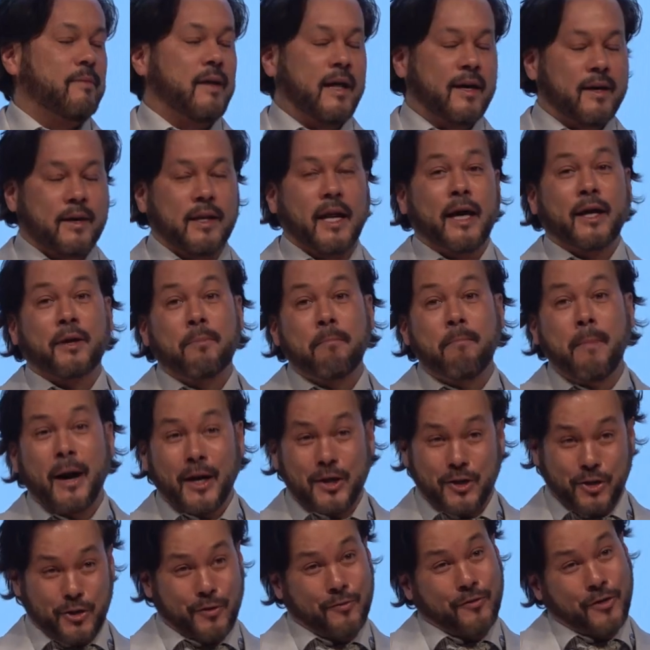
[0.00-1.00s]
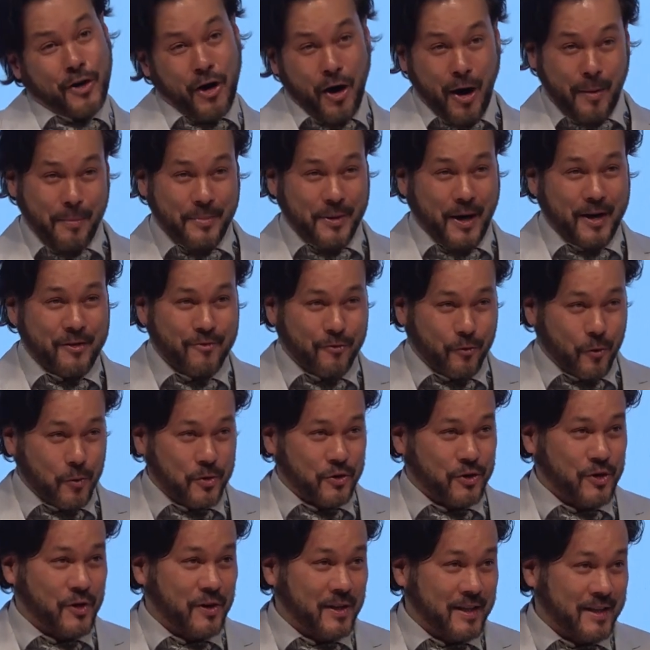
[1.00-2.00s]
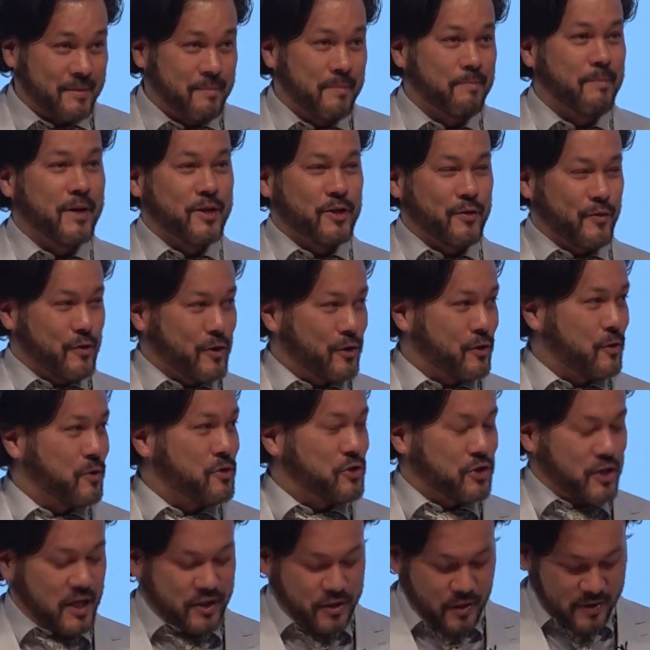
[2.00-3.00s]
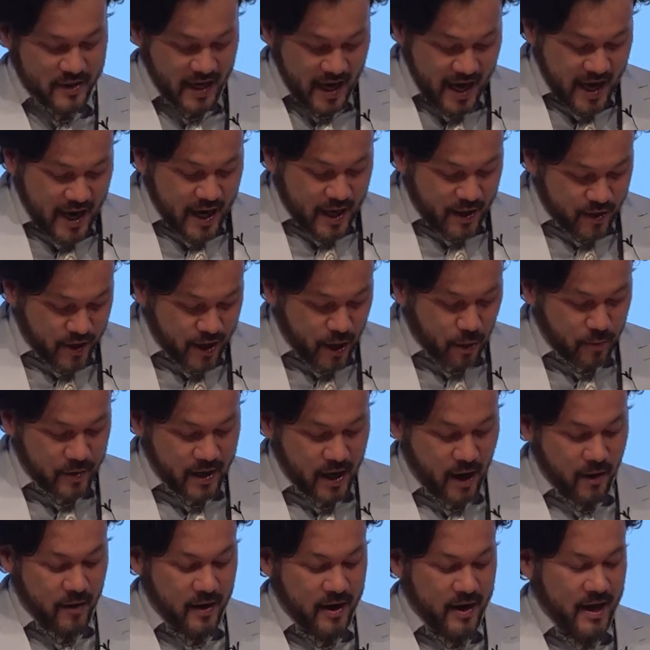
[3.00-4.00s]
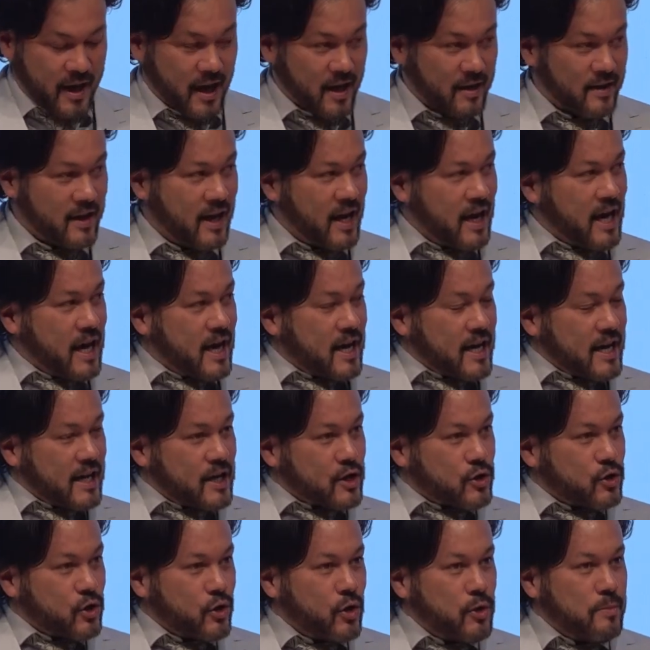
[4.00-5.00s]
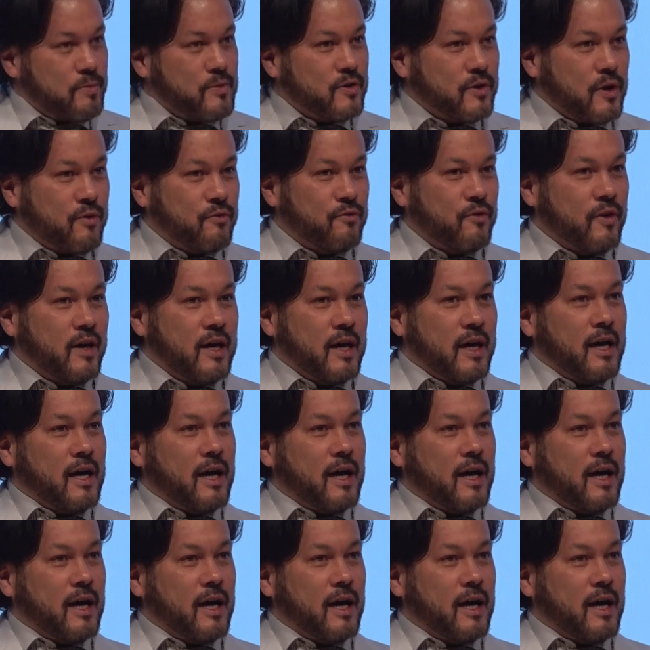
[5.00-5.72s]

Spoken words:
like much of COP, unfortunately, much of the negotiations, there we are again. In terms of